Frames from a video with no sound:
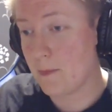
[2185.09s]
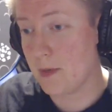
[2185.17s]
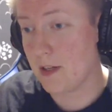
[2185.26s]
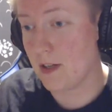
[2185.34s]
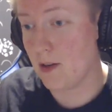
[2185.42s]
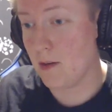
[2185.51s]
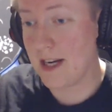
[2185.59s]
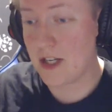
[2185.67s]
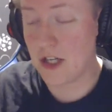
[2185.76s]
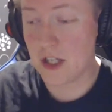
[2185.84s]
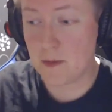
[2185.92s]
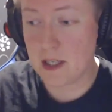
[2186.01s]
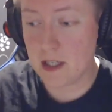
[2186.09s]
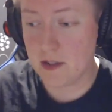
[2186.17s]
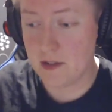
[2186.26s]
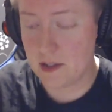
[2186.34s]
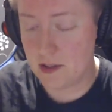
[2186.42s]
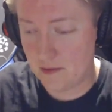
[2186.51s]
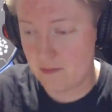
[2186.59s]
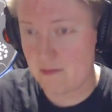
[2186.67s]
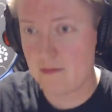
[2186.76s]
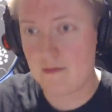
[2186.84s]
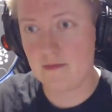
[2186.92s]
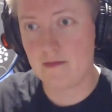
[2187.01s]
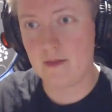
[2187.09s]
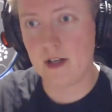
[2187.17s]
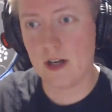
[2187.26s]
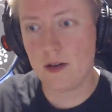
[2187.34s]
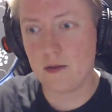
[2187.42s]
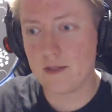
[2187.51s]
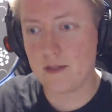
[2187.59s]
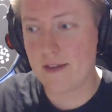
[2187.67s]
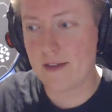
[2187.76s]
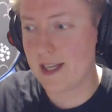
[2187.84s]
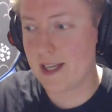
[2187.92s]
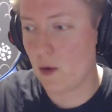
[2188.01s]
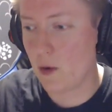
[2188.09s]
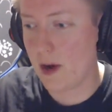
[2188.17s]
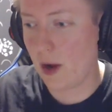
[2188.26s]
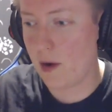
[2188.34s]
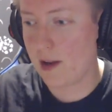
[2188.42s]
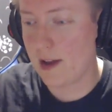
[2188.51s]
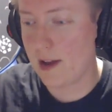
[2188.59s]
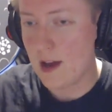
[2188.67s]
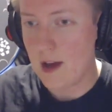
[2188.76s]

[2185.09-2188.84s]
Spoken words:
but you imagine it's because, you know, they have to land quite quickly.